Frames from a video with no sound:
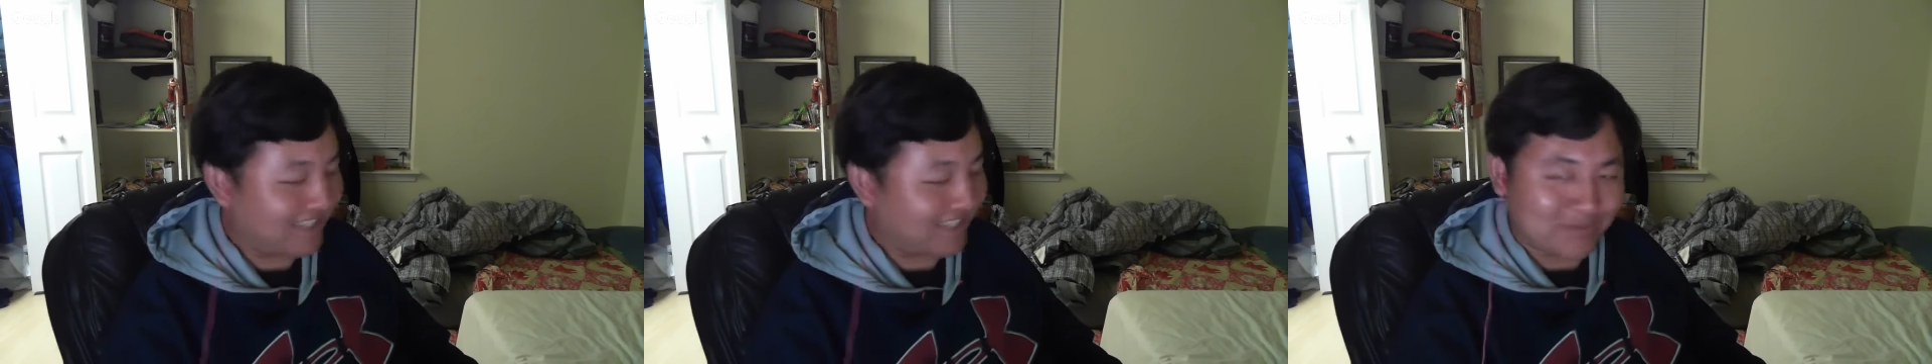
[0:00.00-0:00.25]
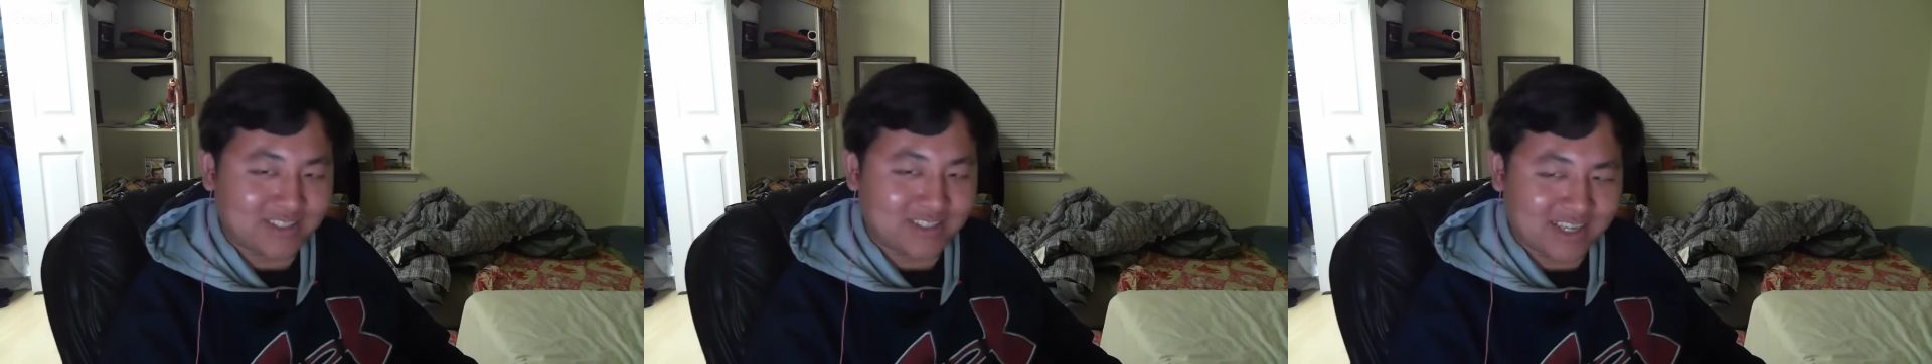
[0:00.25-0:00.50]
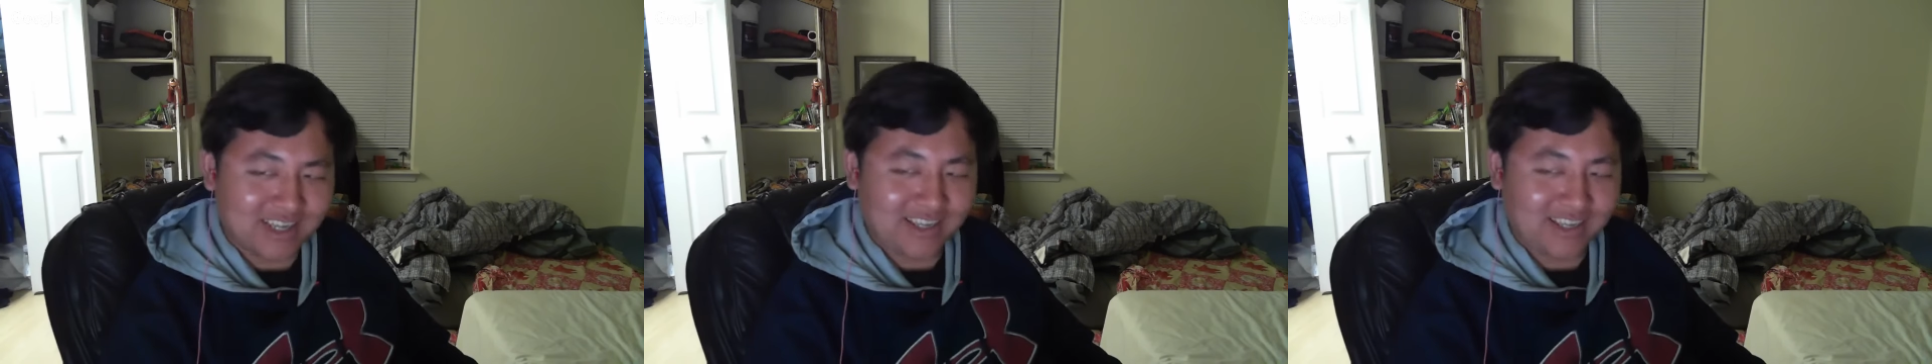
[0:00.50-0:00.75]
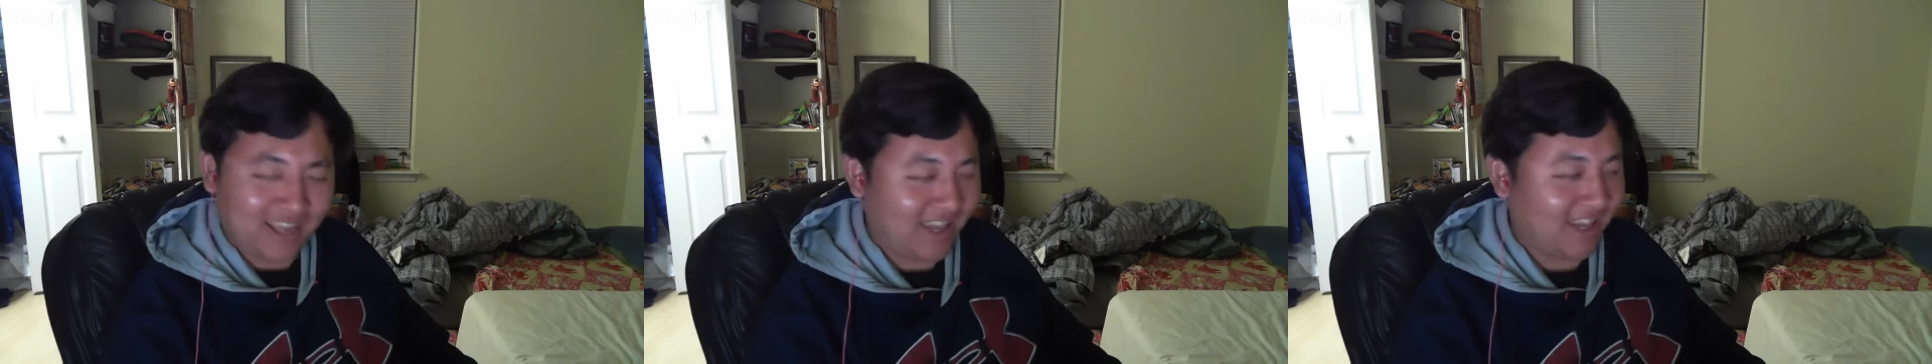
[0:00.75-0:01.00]
And I'm just
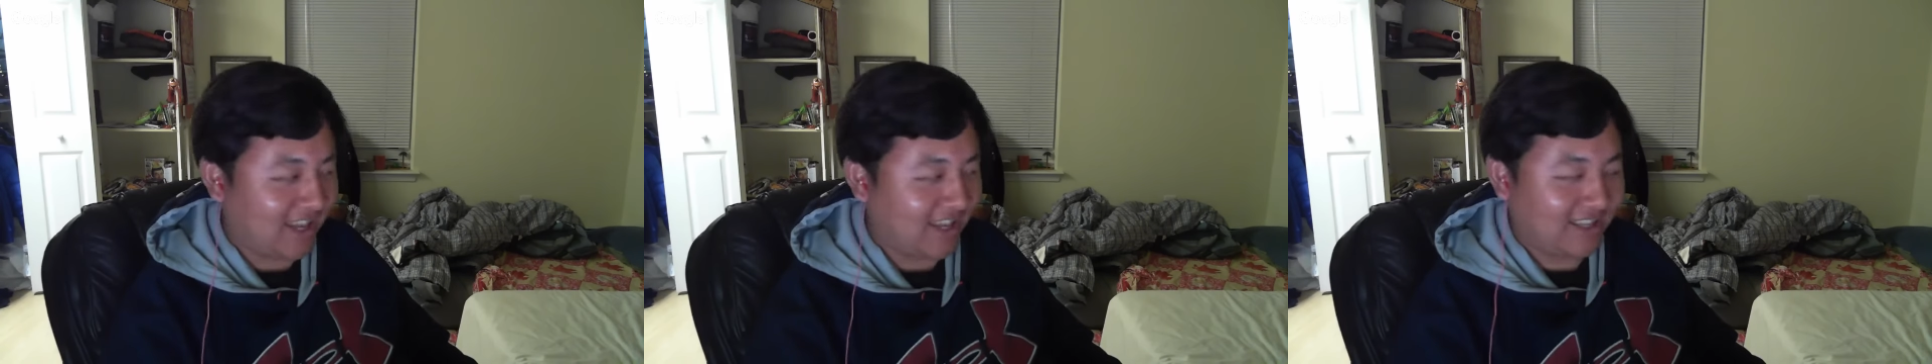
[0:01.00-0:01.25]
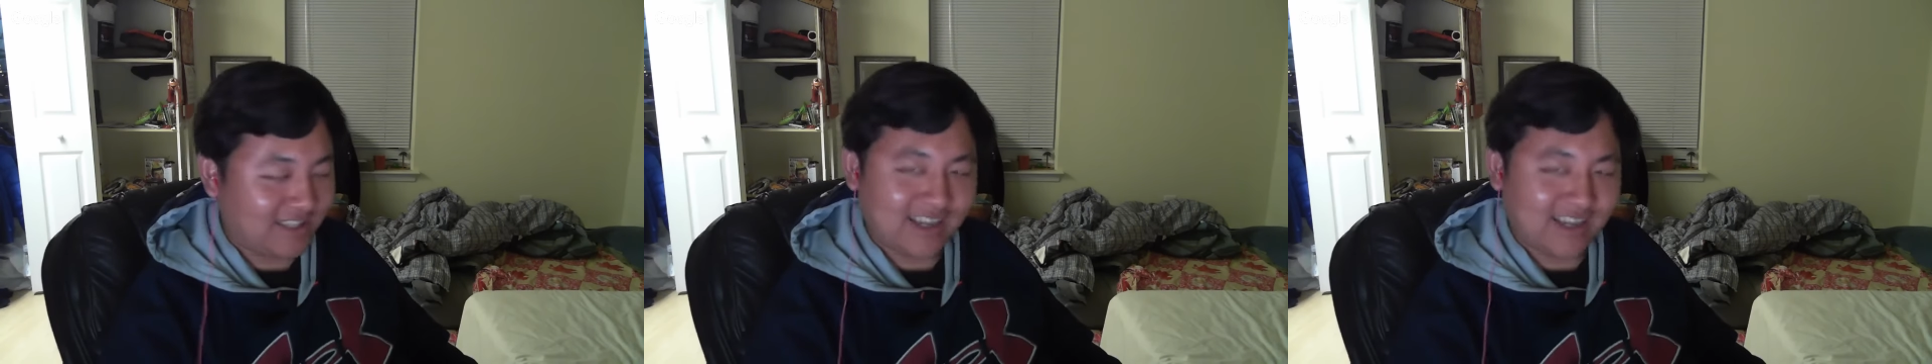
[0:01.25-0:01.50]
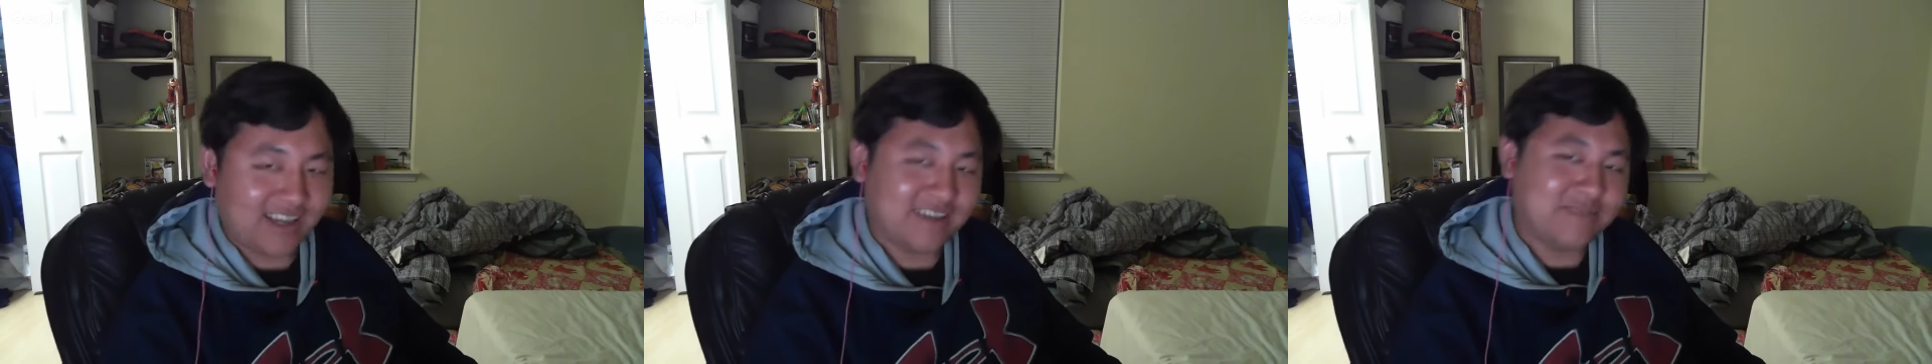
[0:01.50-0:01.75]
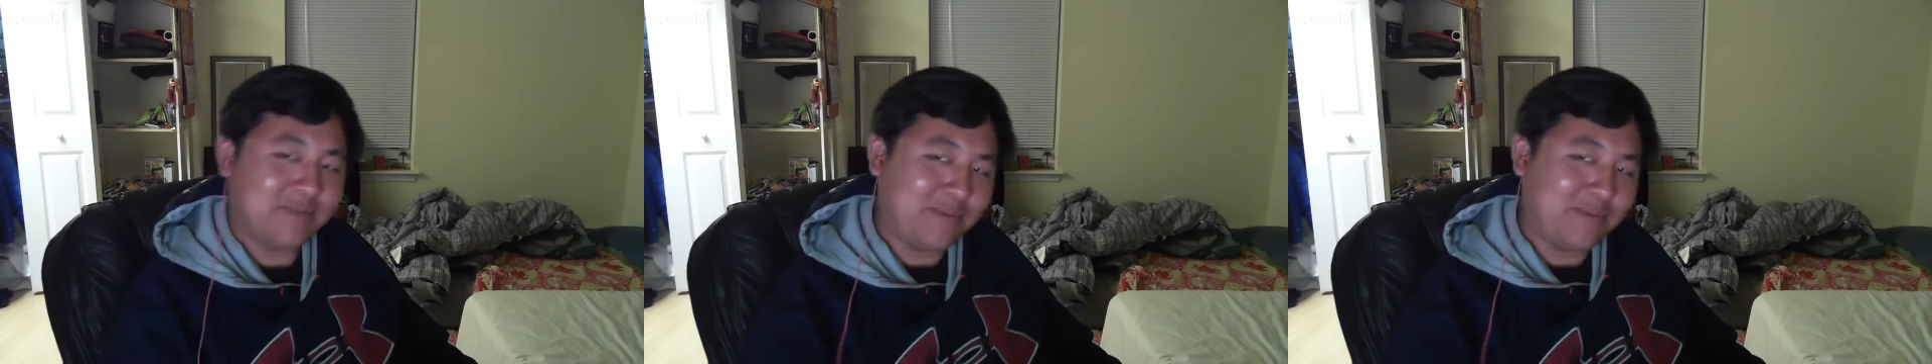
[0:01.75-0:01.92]
like, "Yeah, yeah.